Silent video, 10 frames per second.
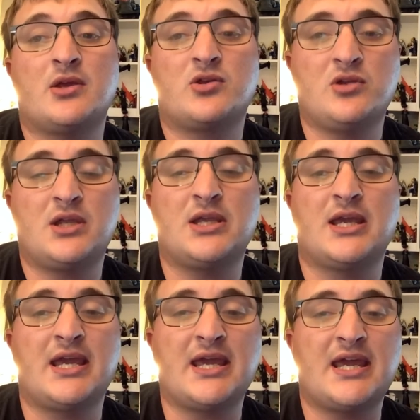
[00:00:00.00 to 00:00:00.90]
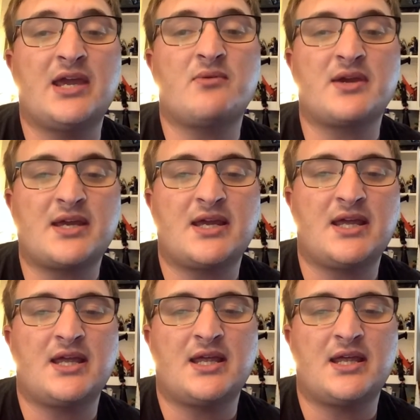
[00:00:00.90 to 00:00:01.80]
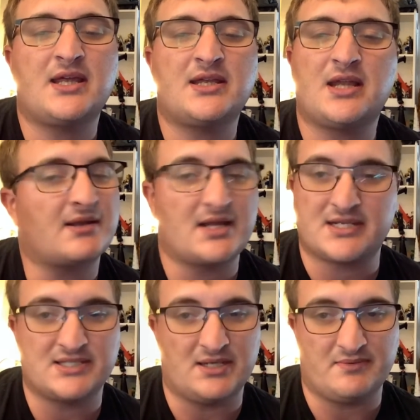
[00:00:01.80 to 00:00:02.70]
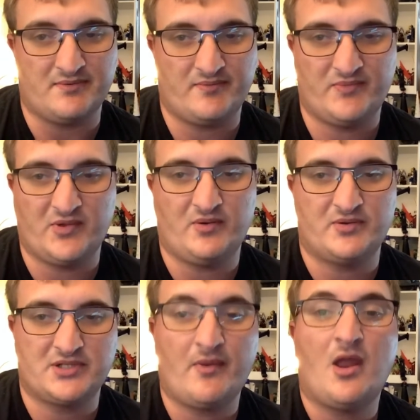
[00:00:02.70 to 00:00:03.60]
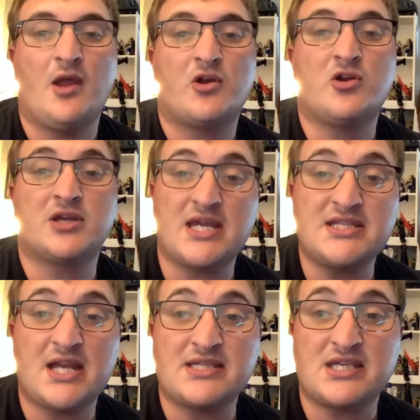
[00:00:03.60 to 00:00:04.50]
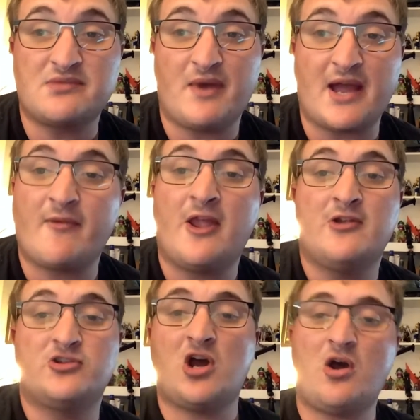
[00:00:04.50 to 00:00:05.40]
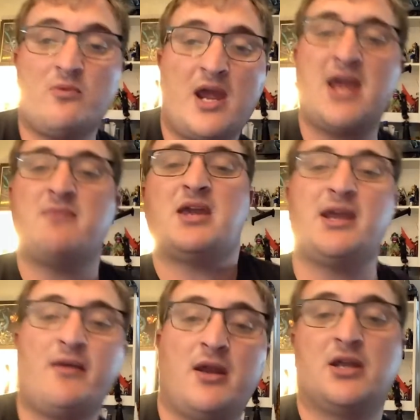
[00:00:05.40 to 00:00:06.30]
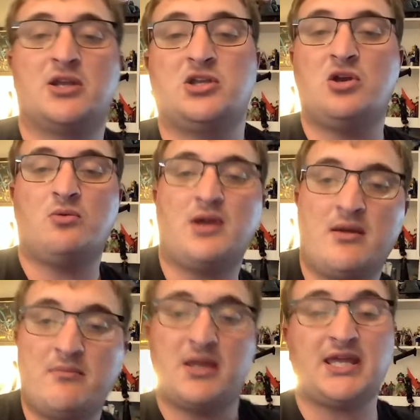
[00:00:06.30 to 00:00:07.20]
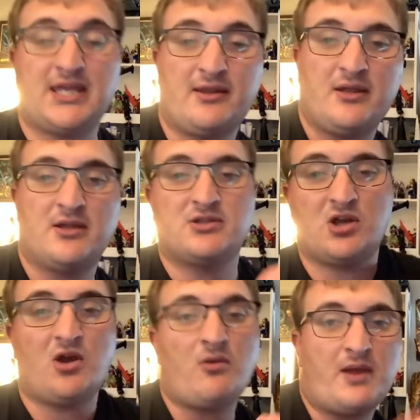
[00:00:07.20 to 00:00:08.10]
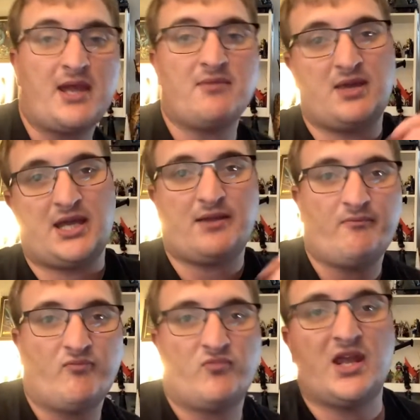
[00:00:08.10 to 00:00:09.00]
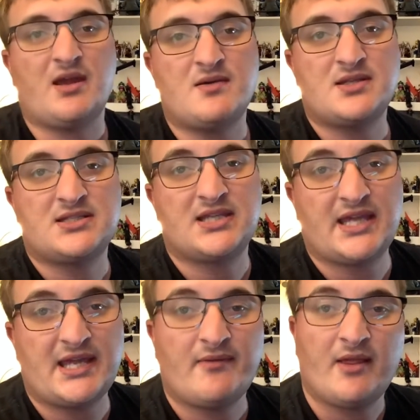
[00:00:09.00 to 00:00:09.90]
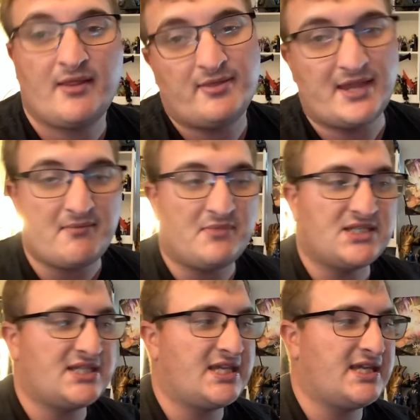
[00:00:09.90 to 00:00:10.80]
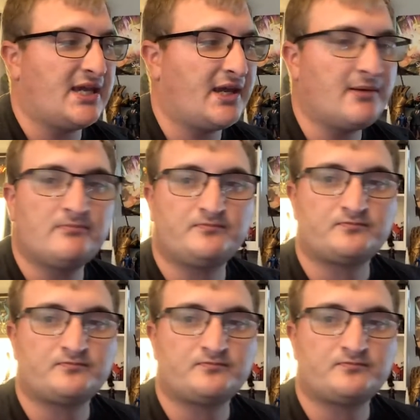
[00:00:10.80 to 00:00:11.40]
including Erica. I gotta stop it. Lower stuff. Including Kiss and I sits back. Don't wait me. You and me. Don't wait me. There is Eve. Let me see her.